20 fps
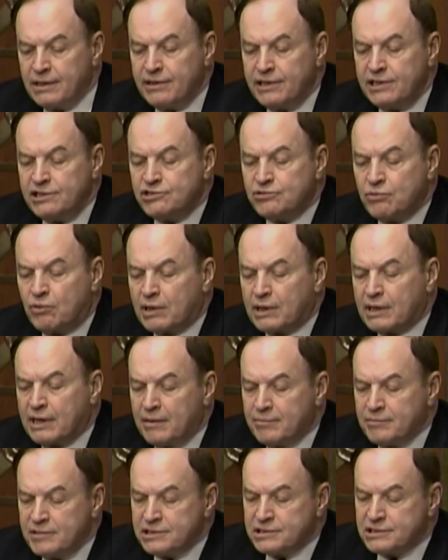These
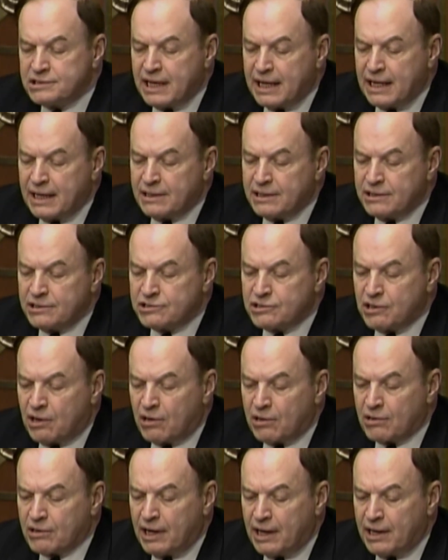shortcomings stand in
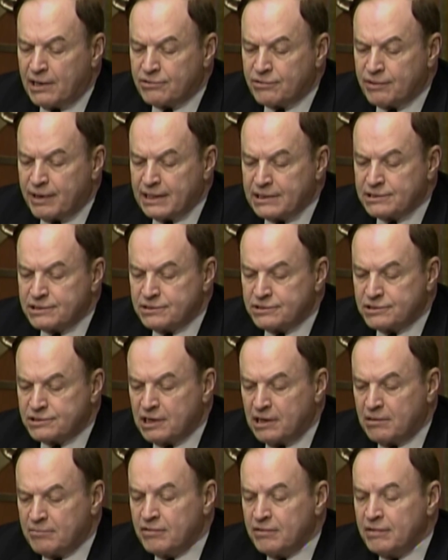stark contrast to
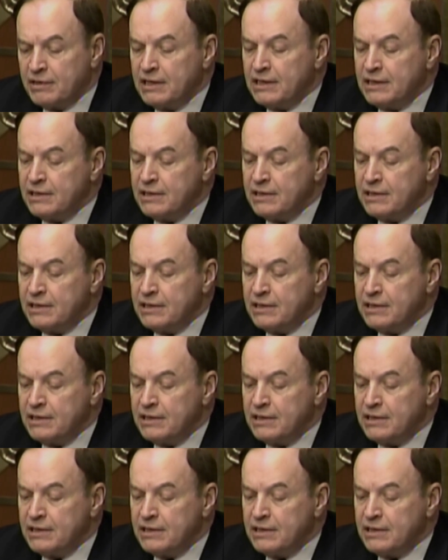some of